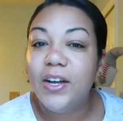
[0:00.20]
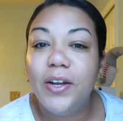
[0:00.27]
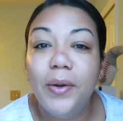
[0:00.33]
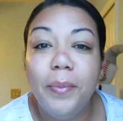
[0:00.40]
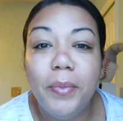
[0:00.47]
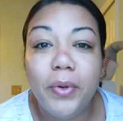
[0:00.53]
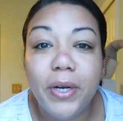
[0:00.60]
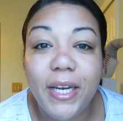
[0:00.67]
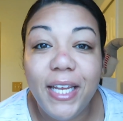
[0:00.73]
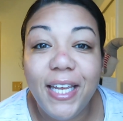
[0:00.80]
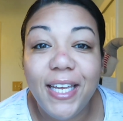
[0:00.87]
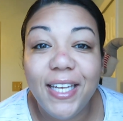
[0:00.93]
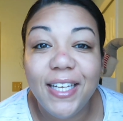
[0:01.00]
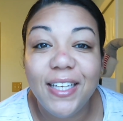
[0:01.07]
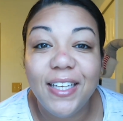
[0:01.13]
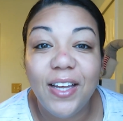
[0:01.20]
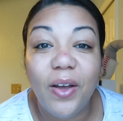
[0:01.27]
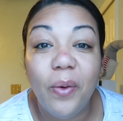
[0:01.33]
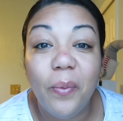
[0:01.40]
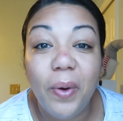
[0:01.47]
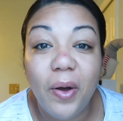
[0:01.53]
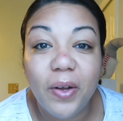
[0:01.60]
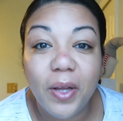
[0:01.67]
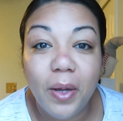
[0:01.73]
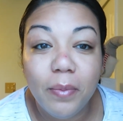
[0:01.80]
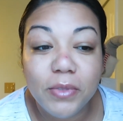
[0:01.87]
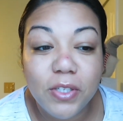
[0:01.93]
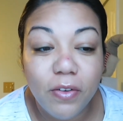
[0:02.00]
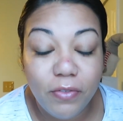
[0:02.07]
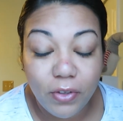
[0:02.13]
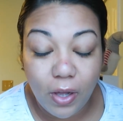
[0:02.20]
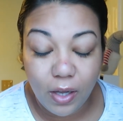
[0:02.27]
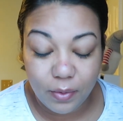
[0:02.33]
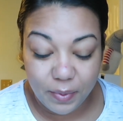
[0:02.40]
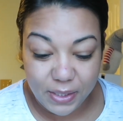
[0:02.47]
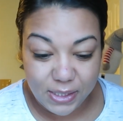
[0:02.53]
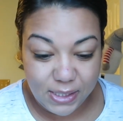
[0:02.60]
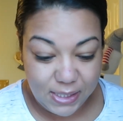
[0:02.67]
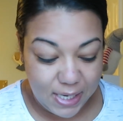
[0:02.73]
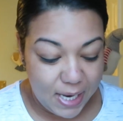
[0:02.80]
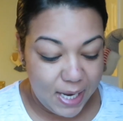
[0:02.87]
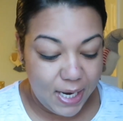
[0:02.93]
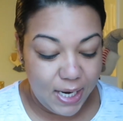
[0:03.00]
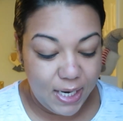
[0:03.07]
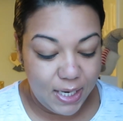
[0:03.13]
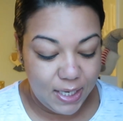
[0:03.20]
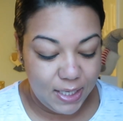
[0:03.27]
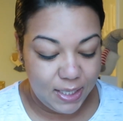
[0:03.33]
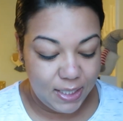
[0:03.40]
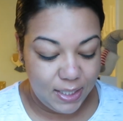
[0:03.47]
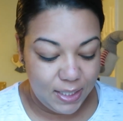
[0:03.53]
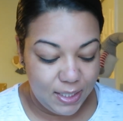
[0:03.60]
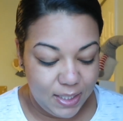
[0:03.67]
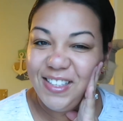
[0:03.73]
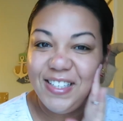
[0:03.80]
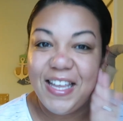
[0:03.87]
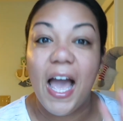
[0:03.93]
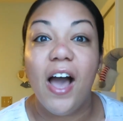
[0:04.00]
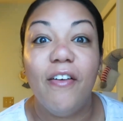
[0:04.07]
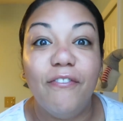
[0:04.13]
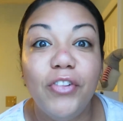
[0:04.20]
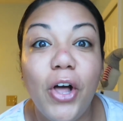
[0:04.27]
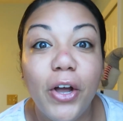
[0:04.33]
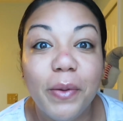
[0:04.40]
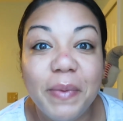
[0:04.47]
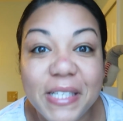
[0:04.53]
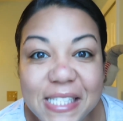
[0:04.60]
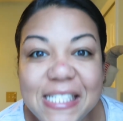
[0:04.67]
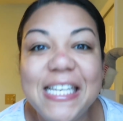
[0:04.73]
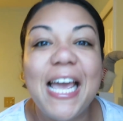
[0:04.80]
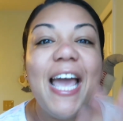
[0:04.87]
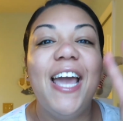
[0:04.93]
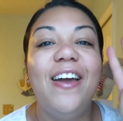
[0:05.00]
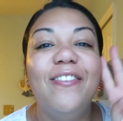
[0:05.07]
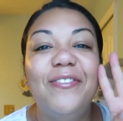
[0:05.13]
Good morning and welcome to Vlogmas Day. Yeah, Vlogmas Day